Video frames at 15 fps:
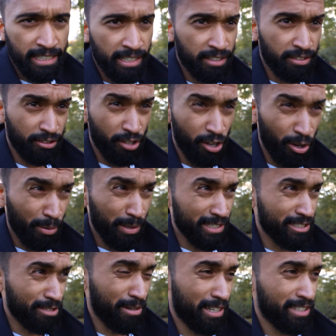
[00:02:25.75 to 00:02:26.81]
no
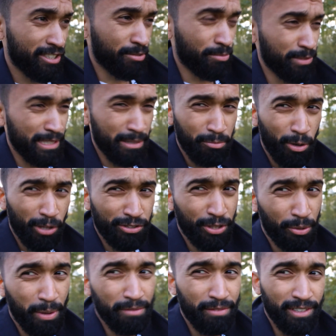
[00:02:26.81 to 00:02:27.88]
interaction with them
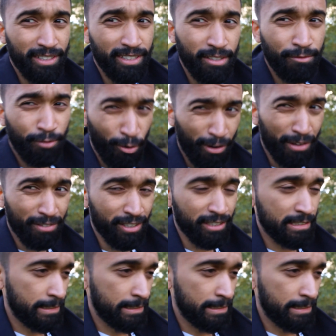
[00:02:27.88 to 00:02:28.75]
whatsoever, forever,